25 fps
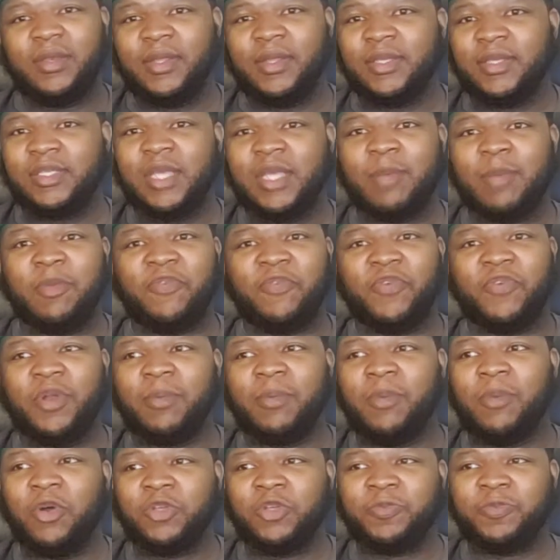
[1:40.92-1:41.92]
this summer,
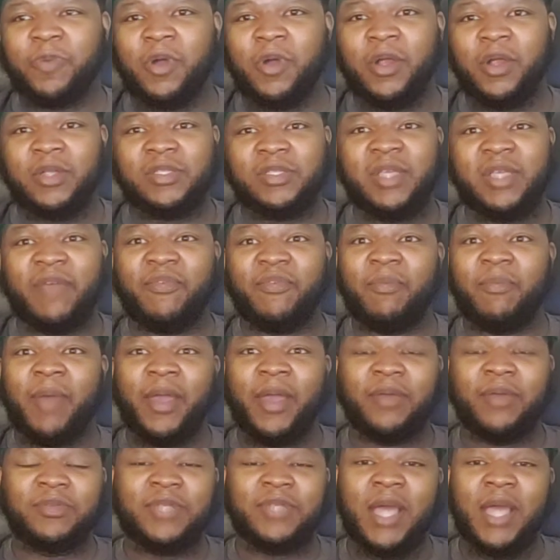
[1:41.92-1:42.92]
for the most part, except for
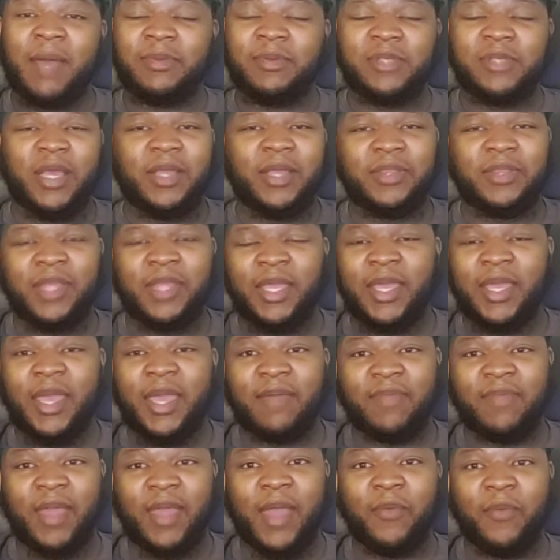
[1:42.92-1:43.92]
Michael Thomas, I could think
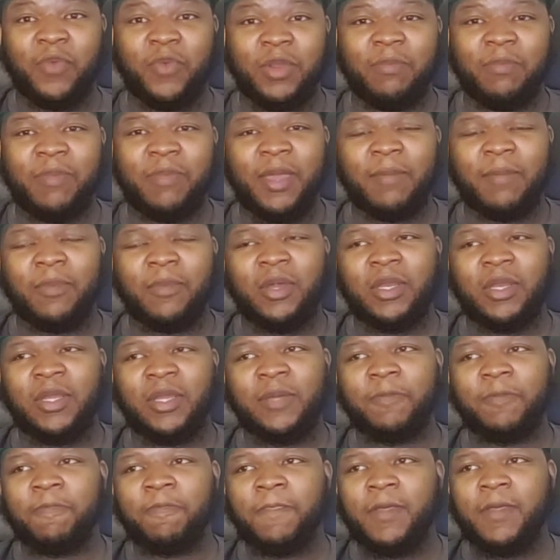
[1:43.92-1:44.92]
of, they got really big
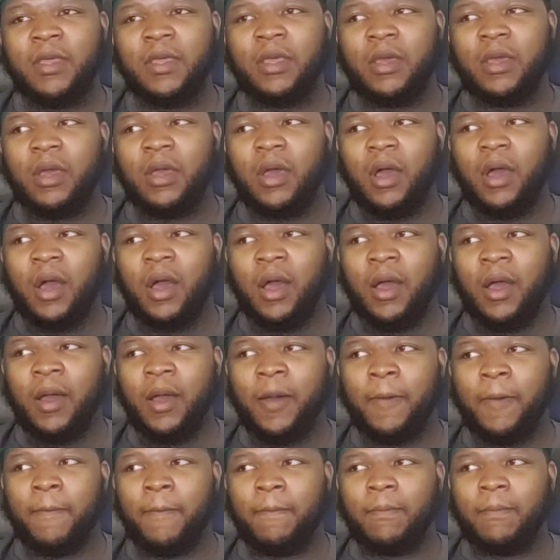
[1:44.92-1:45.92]
money.
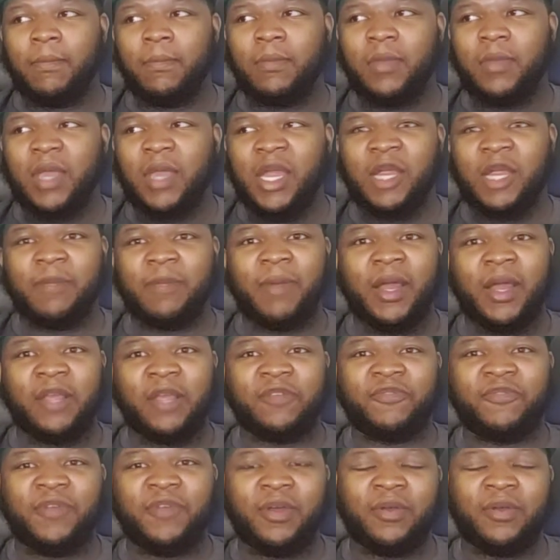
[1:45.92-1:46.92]
Um,
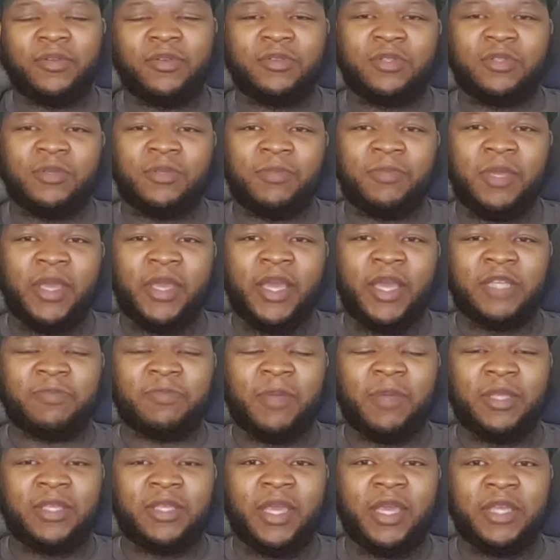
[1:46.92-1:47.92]
everybody's failed to meet
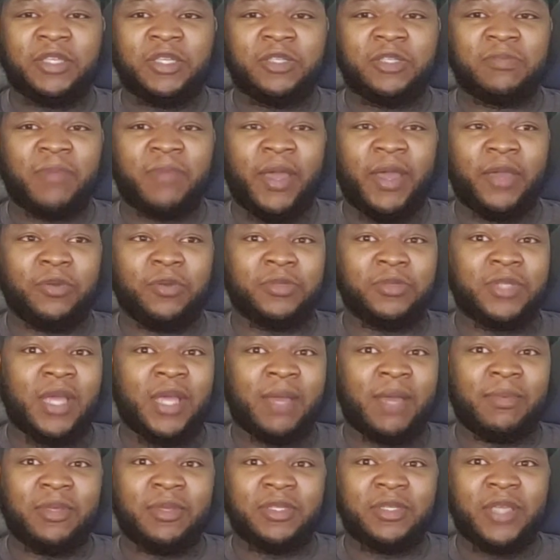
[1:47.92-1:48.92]
expectations. Michael
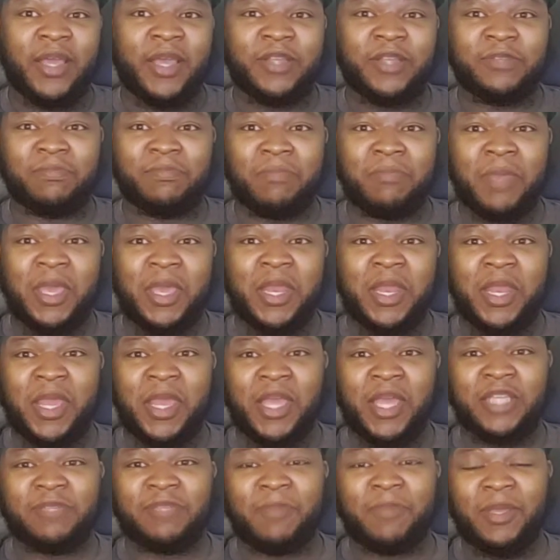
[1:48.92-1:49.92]
Thomas has met
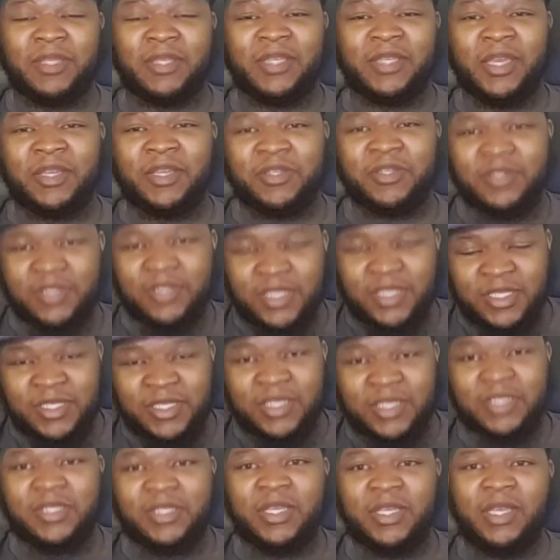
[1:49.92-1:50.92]
expectations.
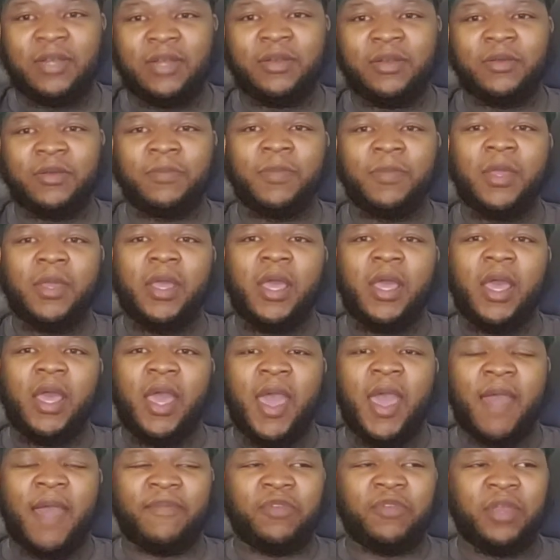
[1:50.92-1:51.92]
He's exceeded them
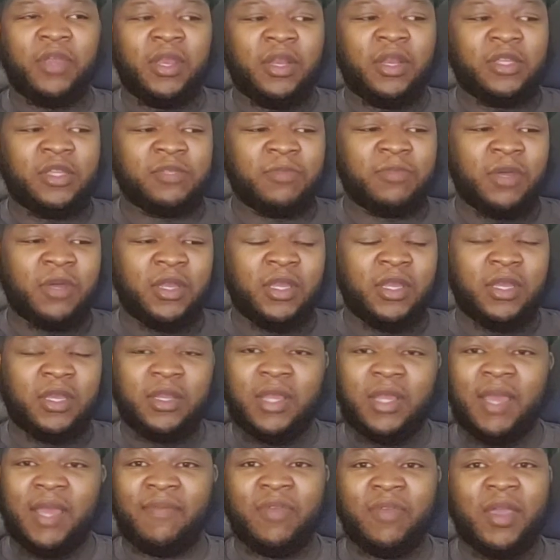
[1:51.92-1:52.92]
after getting his
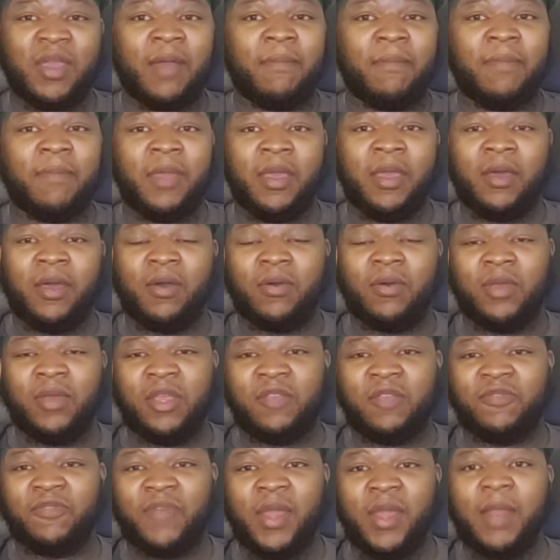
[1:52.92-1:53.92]
money. Le'Veon Bell,
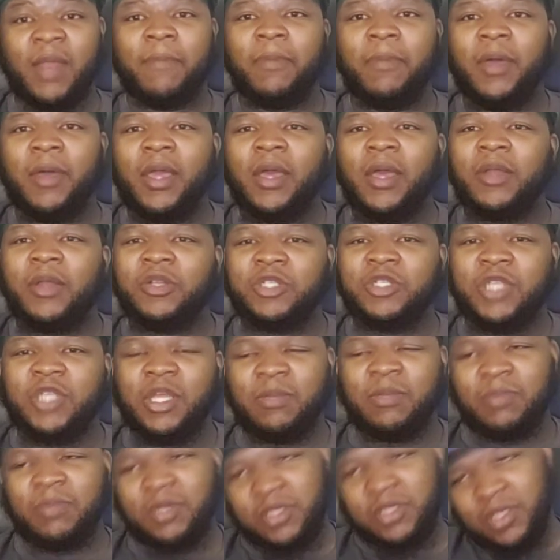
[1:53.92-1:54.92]
he's failing, but
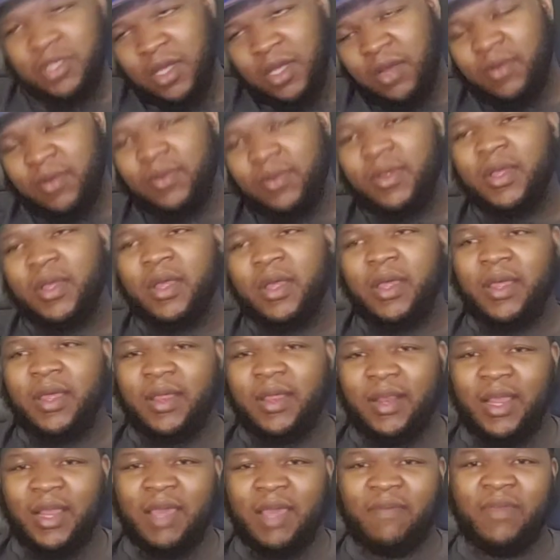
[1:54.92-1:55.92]
understandably so.
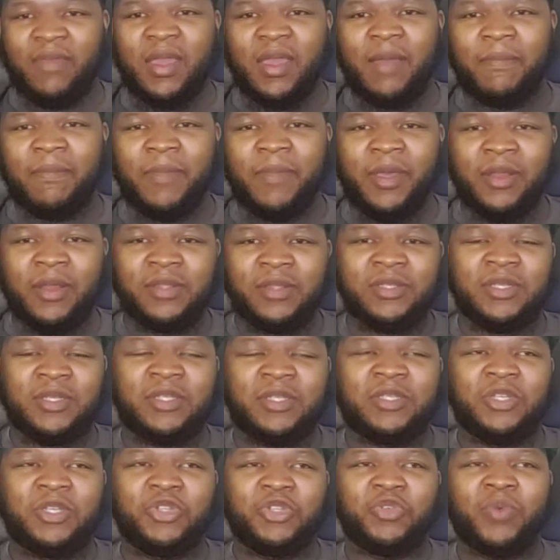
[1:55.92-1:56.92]
Le'Veon Bell is
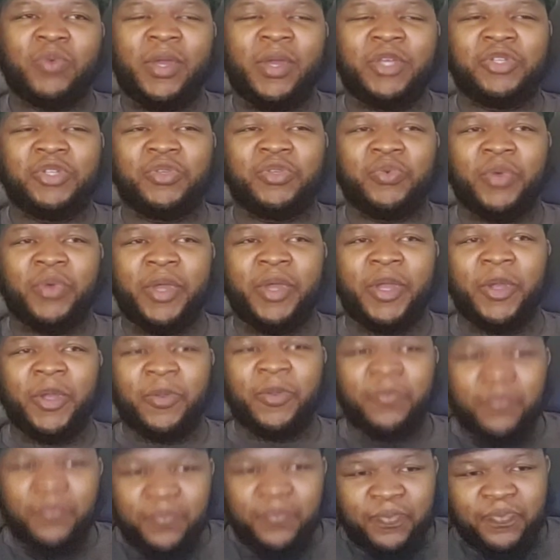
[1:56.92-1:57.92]
in a situation
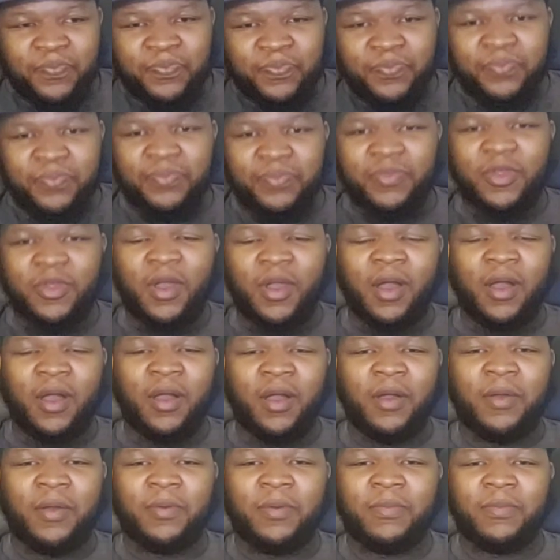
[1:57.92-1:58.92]
where
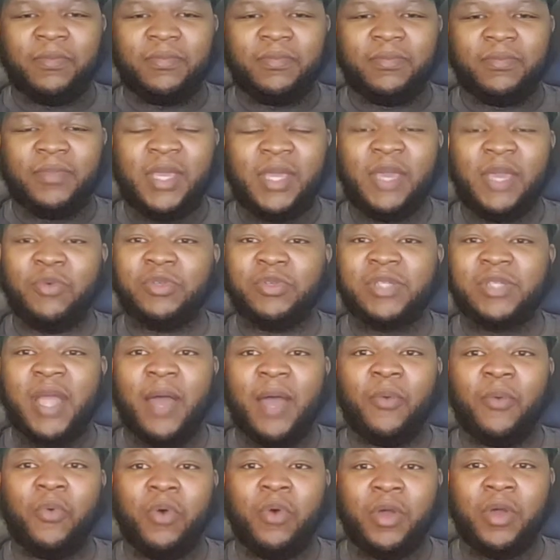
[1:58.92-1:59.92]
um, he was
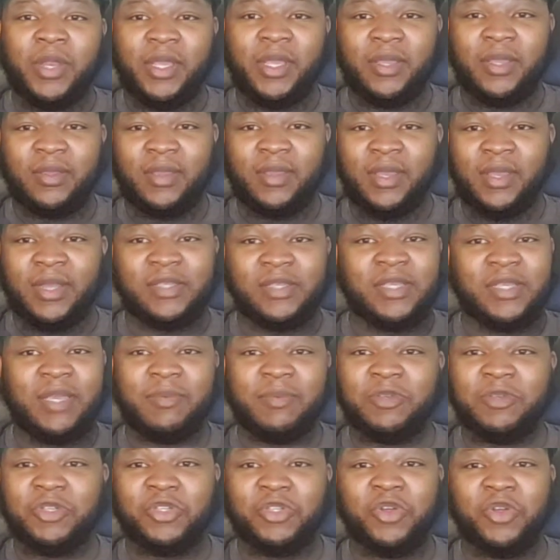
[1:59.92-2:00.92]
not wanted, and the
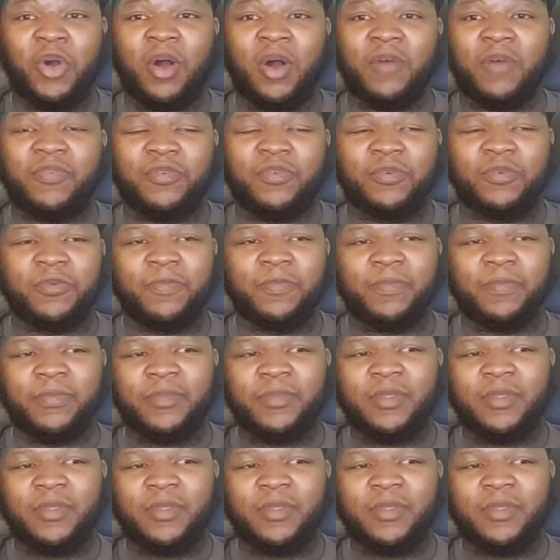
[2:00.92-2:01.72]
team is just awful.